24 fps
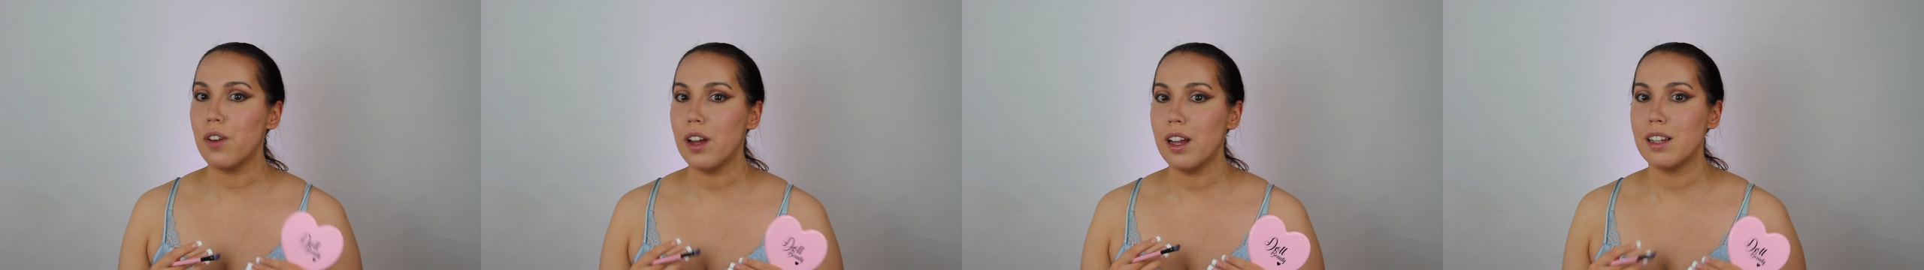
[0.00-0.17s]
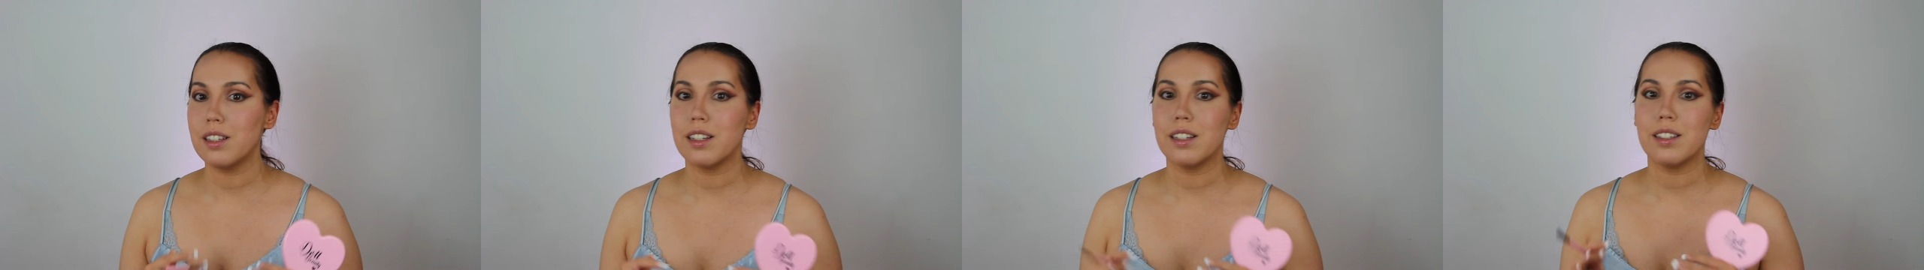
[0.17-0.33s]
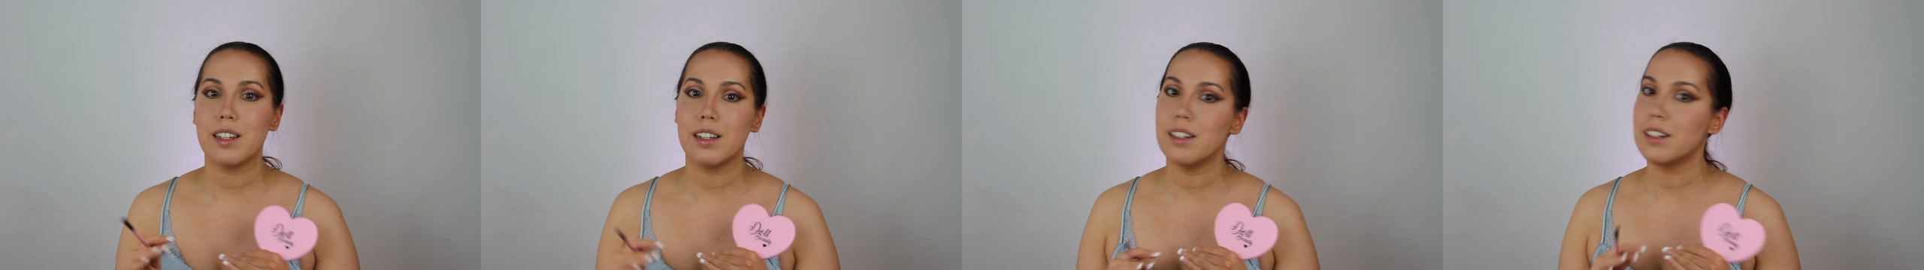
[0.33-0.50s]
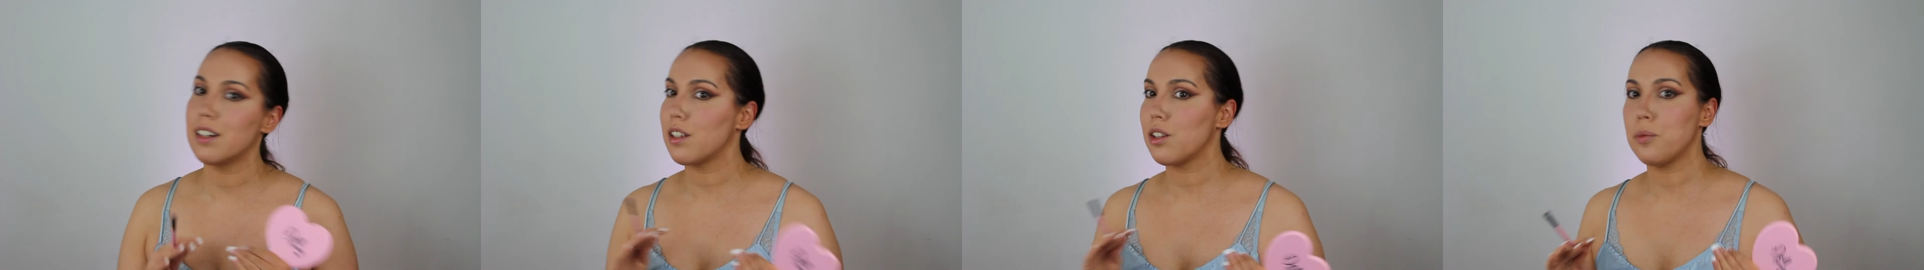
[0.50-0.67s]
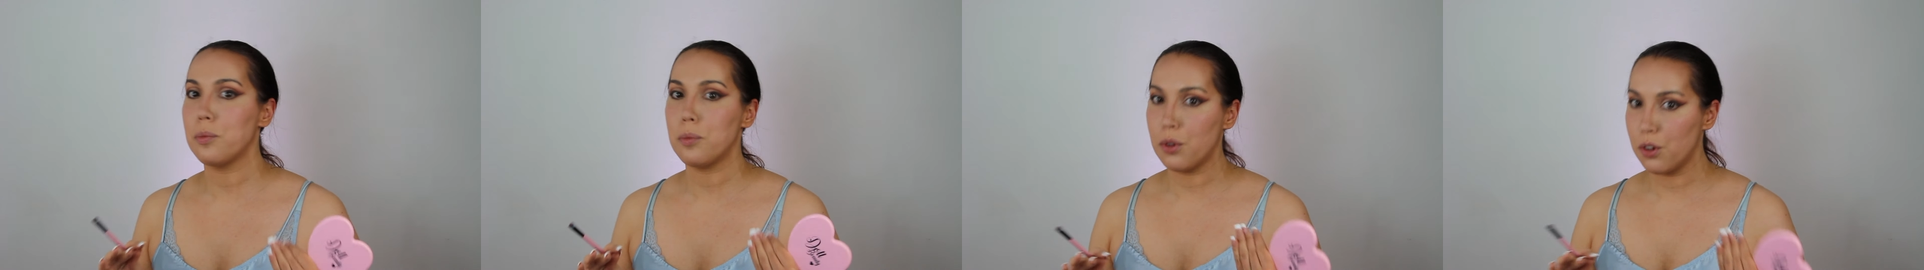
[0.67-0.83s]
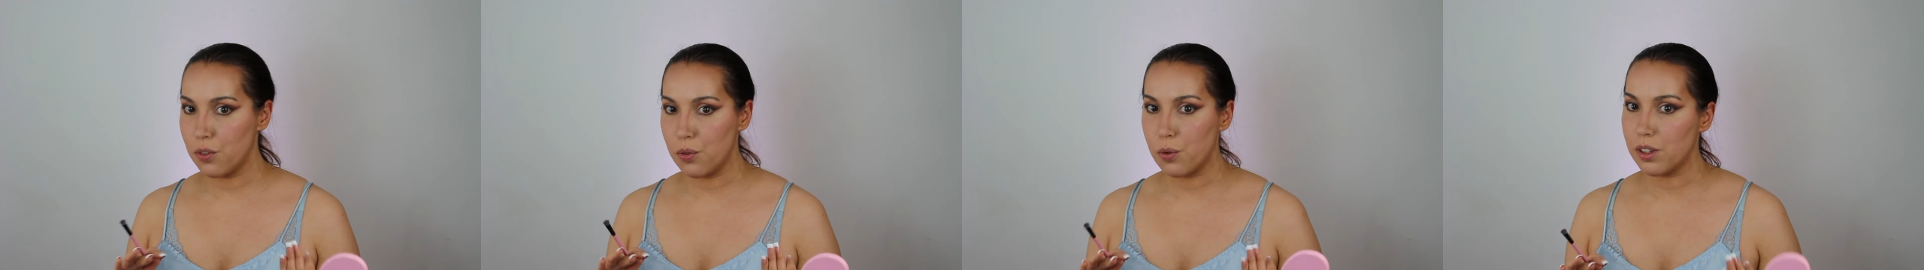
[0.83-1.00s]
face, is that it
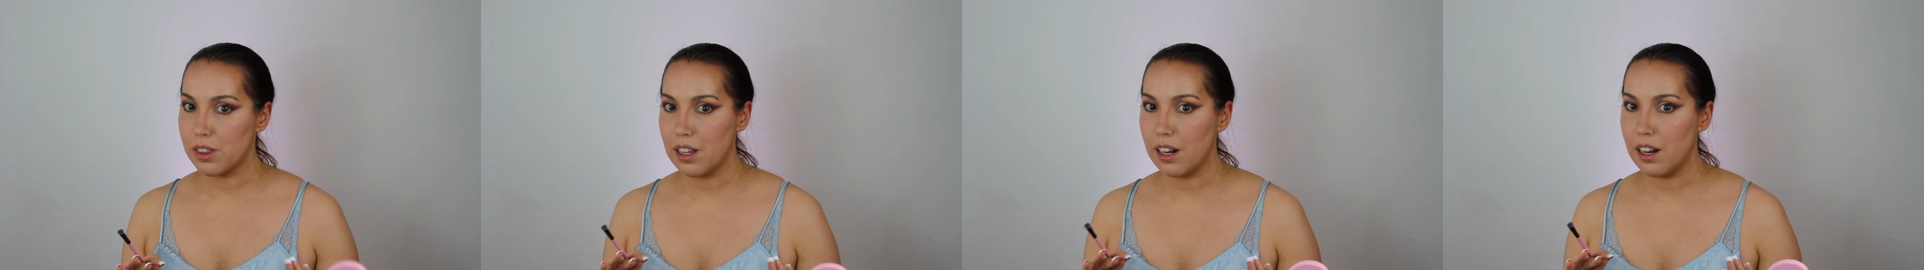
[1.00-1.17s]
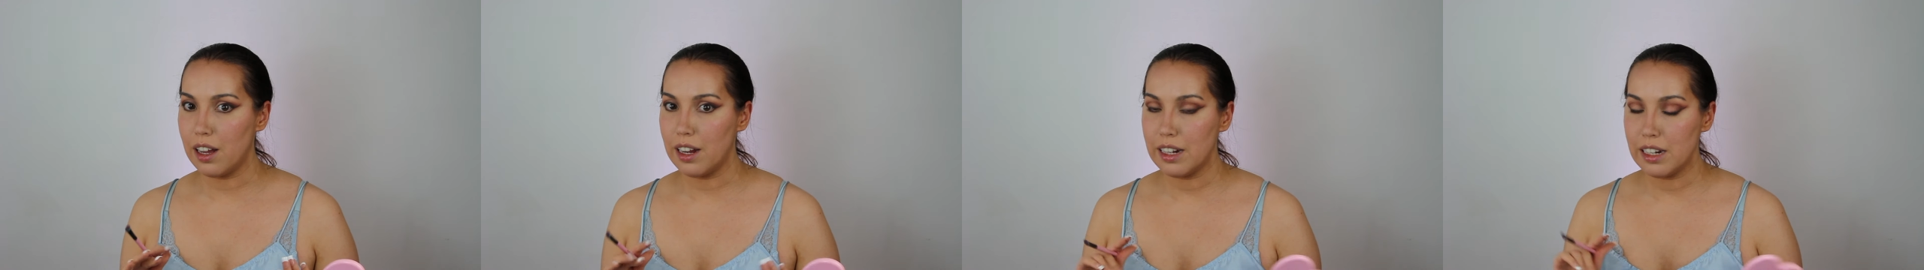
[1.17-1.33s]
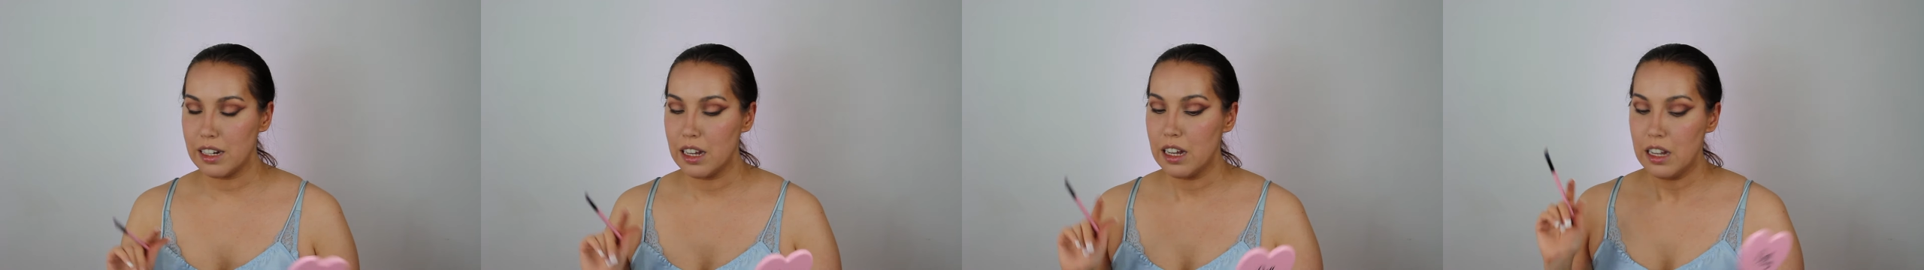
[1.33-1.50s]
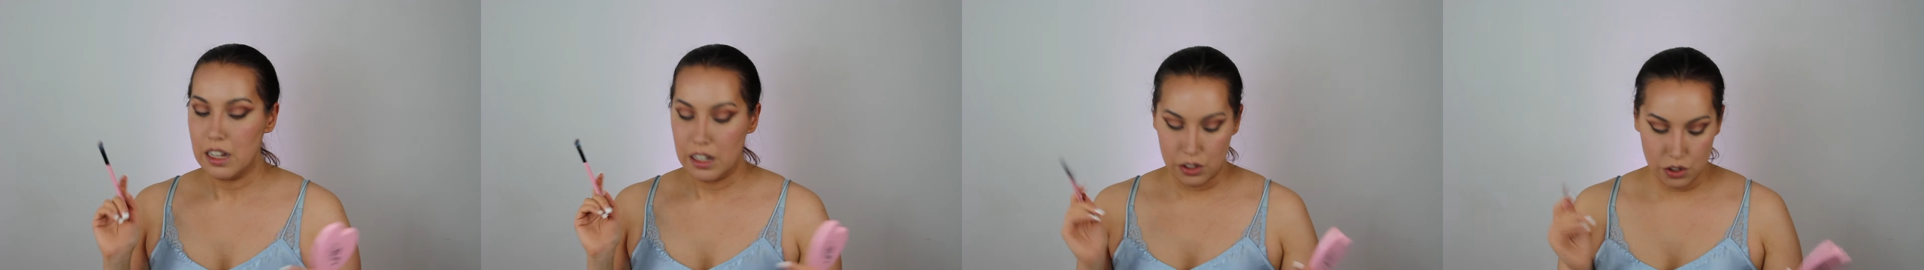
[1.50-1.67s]
doesn't move with the light.